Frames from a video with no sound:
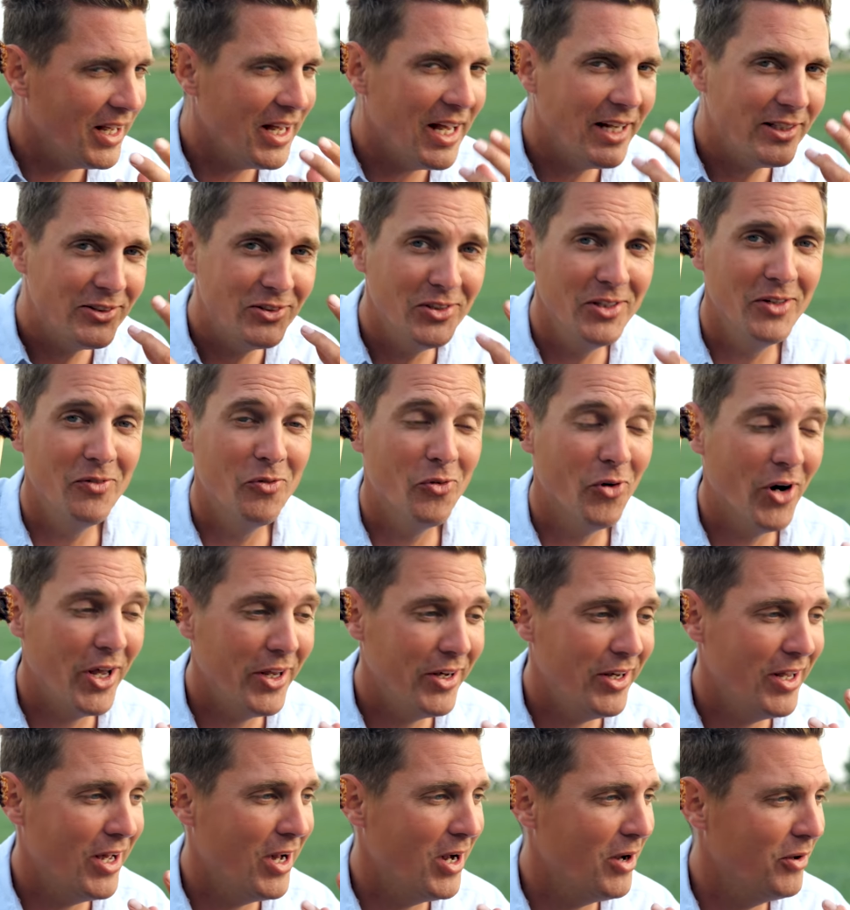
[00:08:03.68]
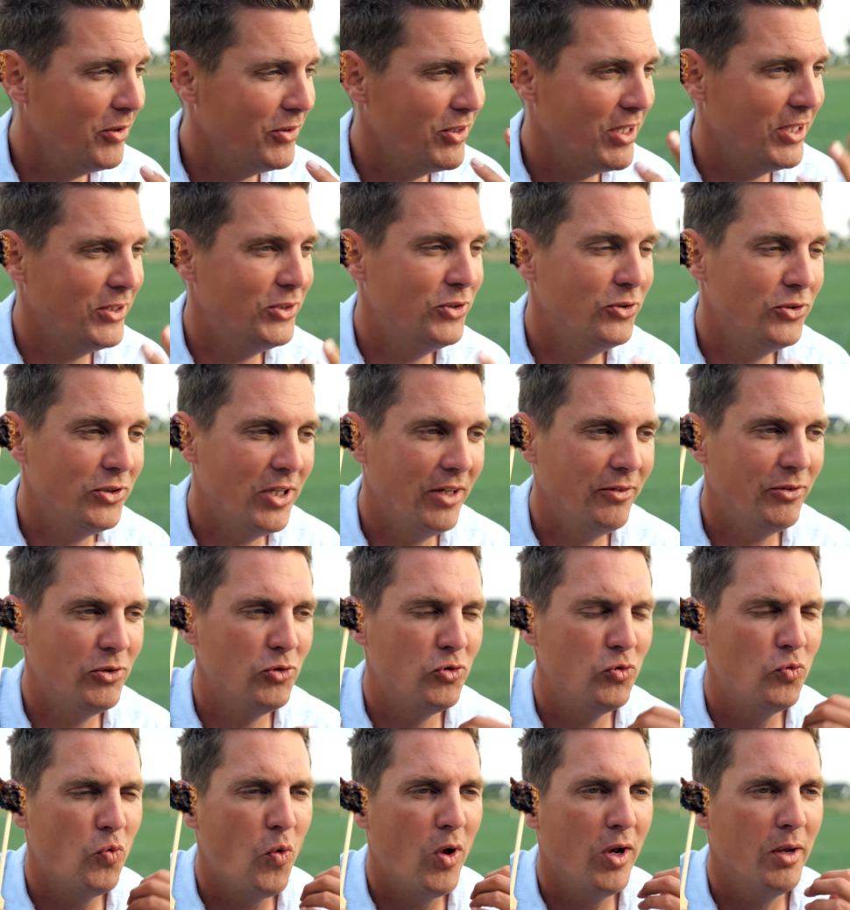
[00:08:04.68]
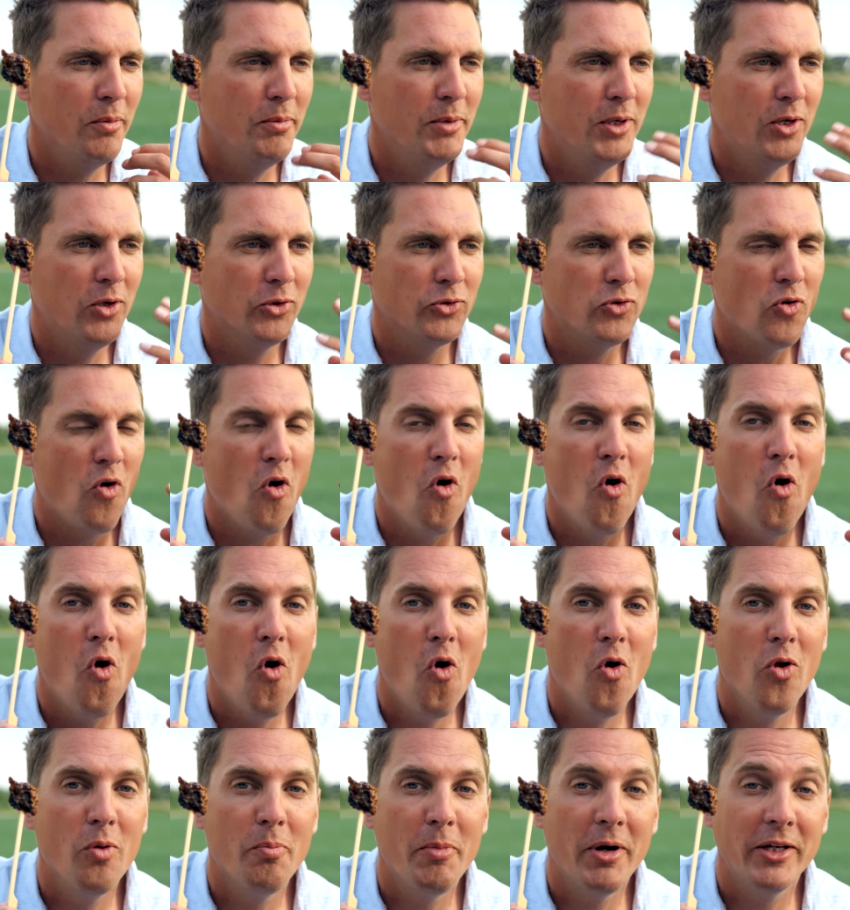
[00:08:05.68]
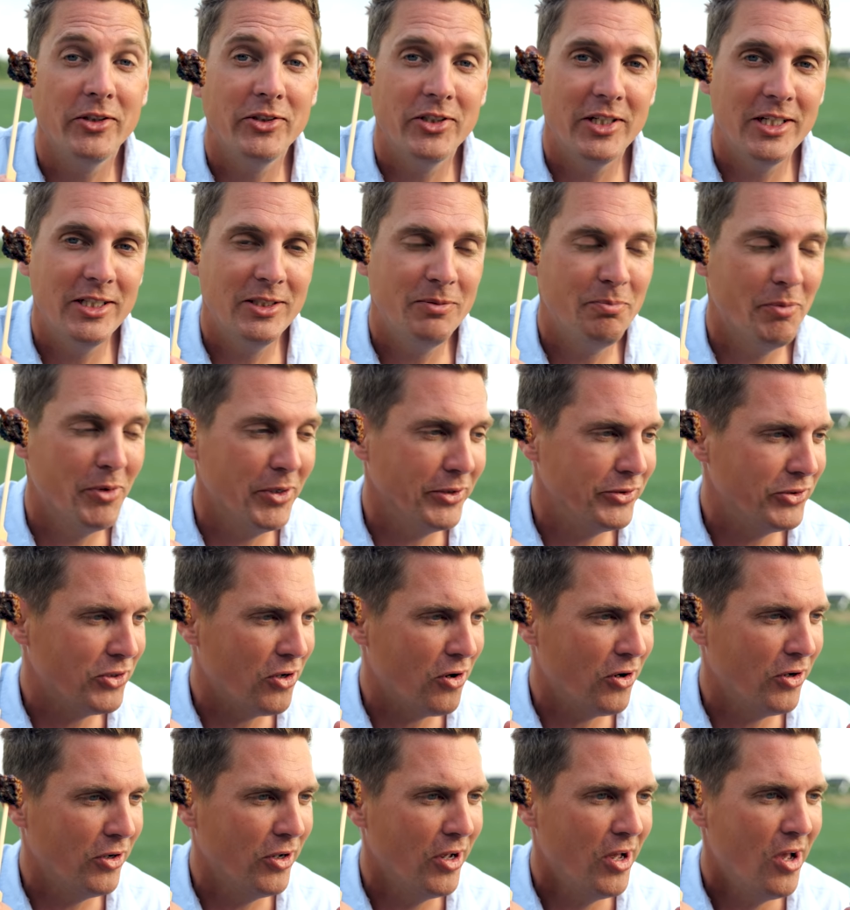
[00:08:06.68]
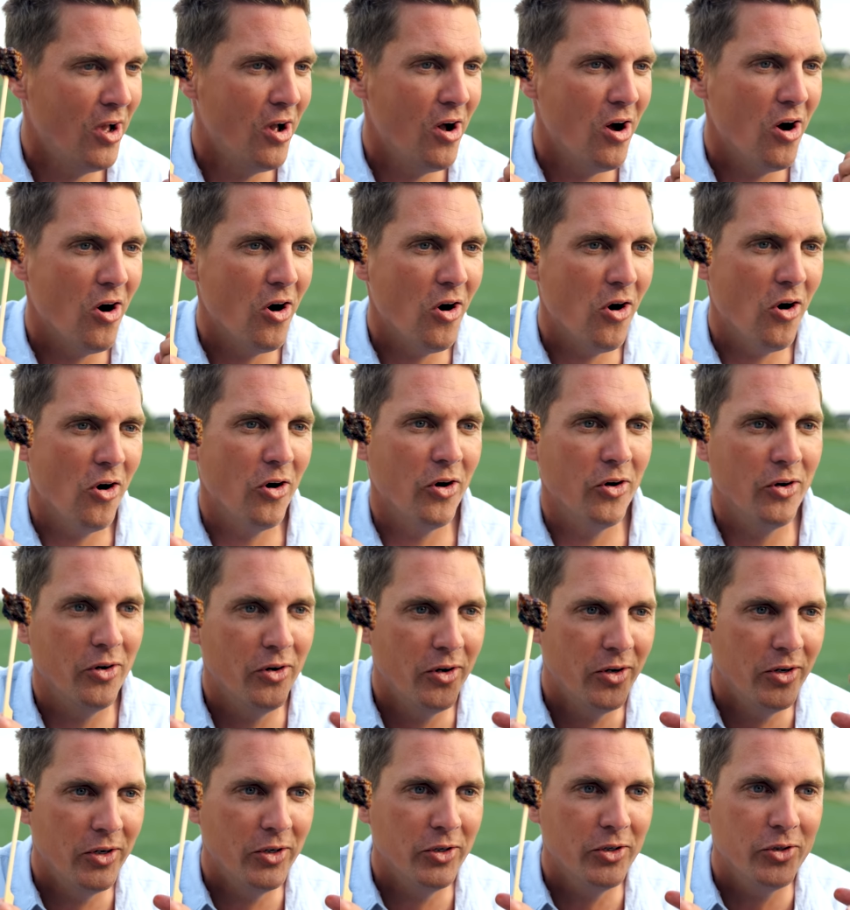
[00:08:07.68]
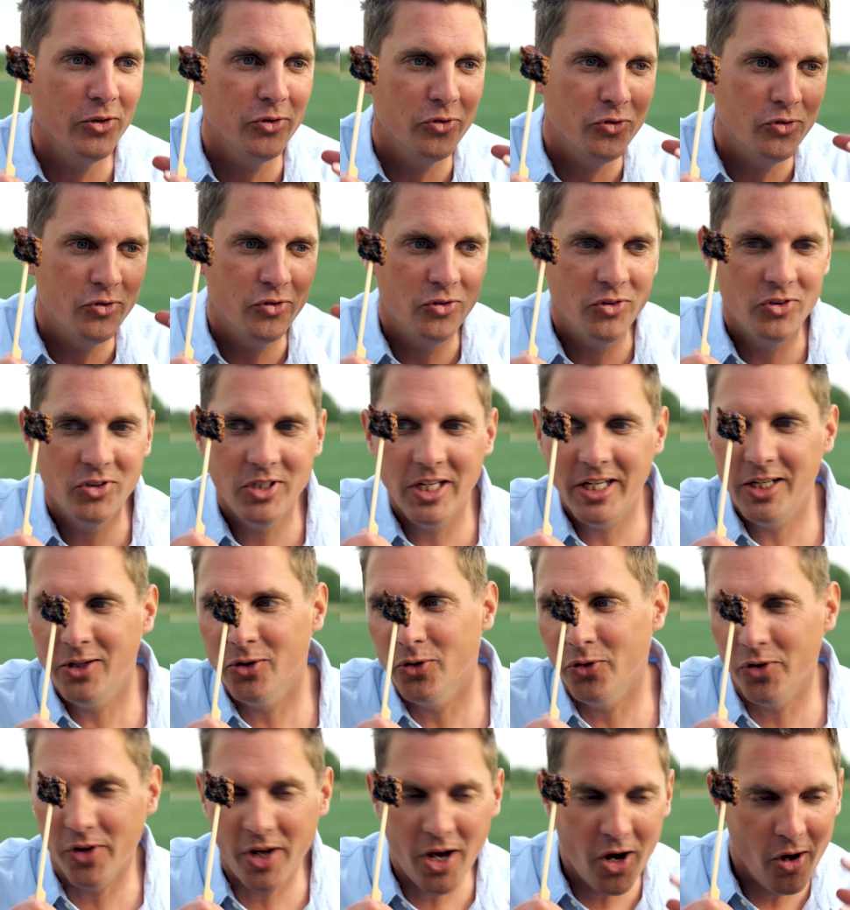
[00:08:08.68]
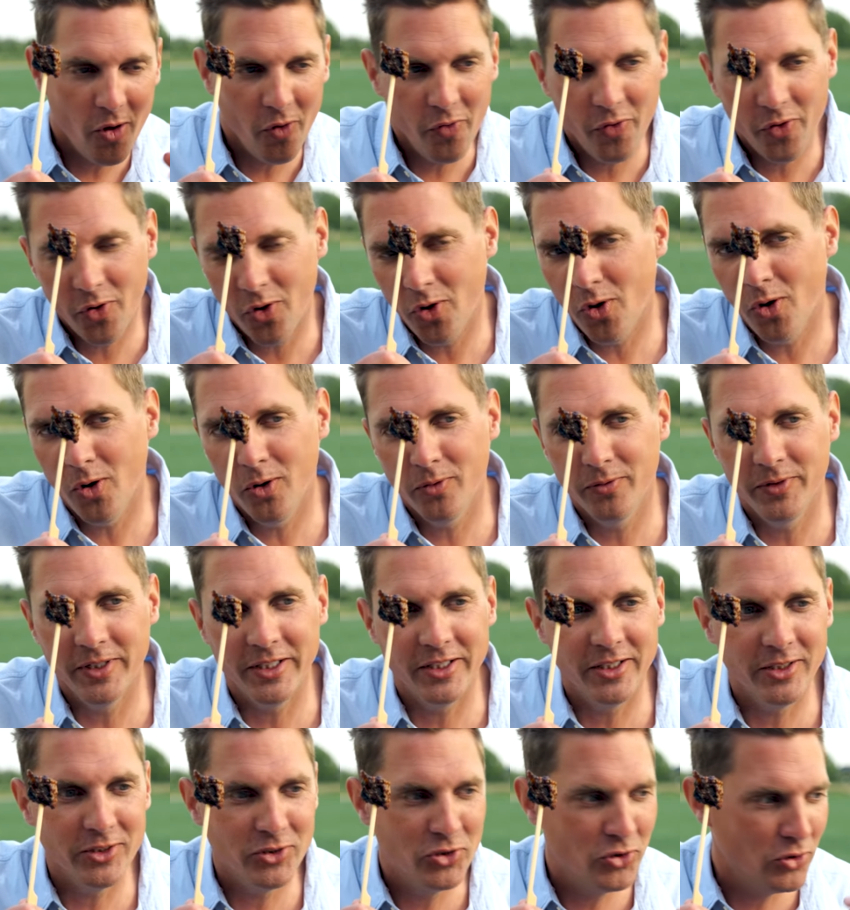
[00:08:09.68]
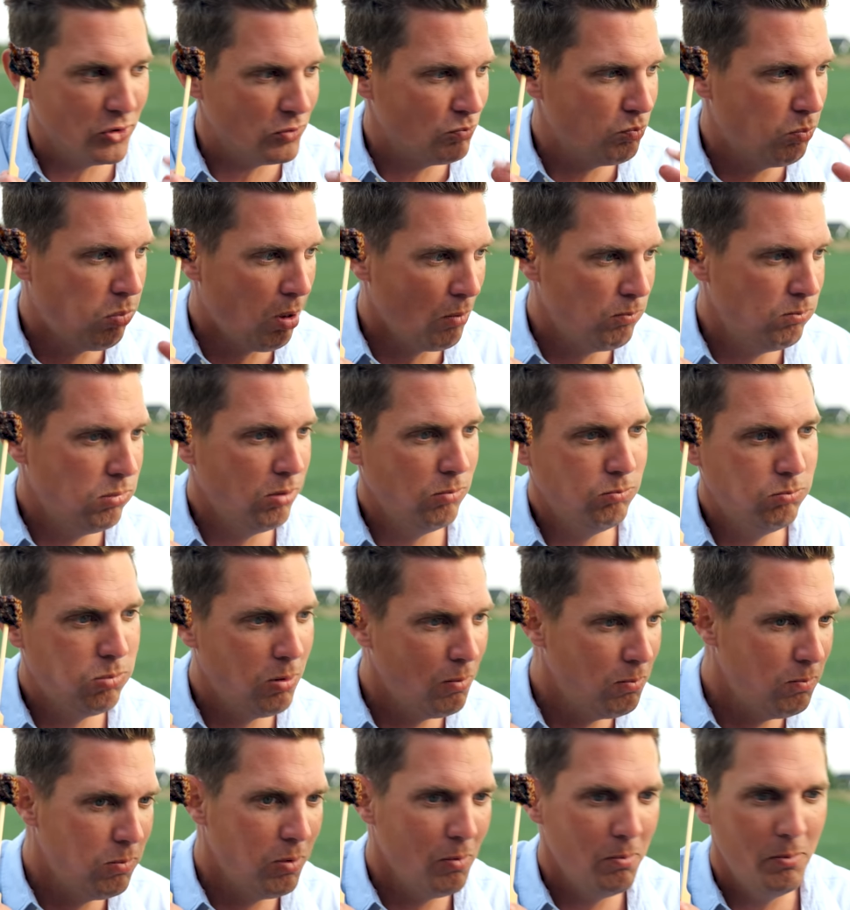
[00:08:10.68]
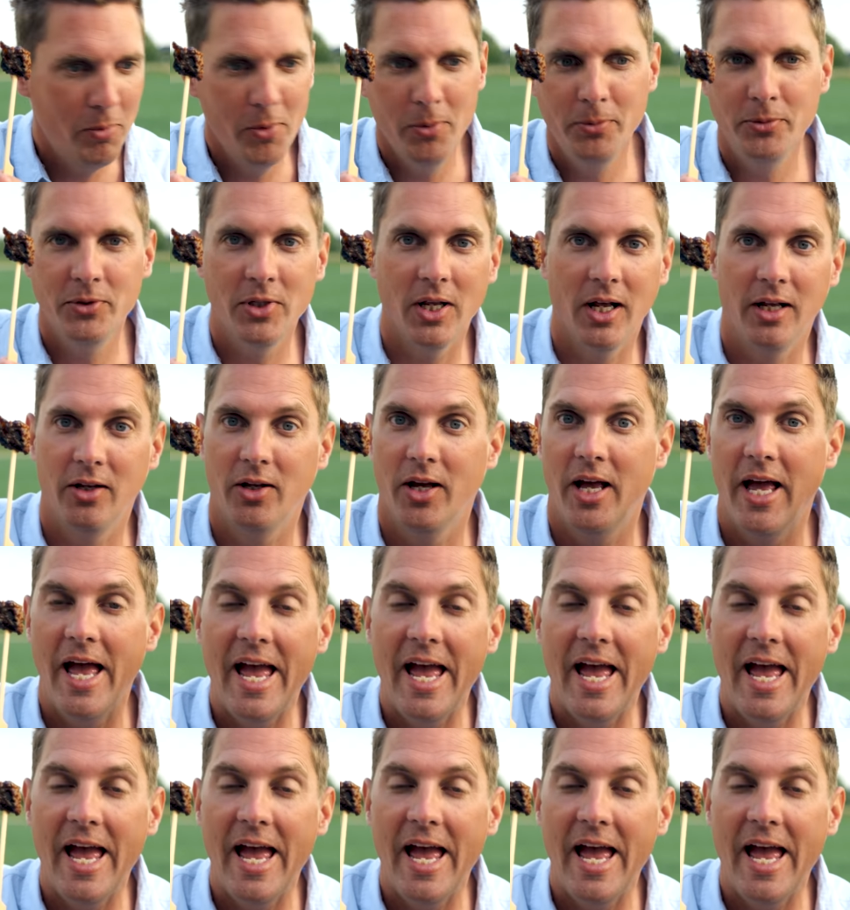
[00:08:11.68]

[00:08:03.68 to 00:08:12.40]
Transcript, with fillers: Actually, right now I, I just have to swallow because all my taste buds are are tickled. All, all of it is just boop boop boop boop boop like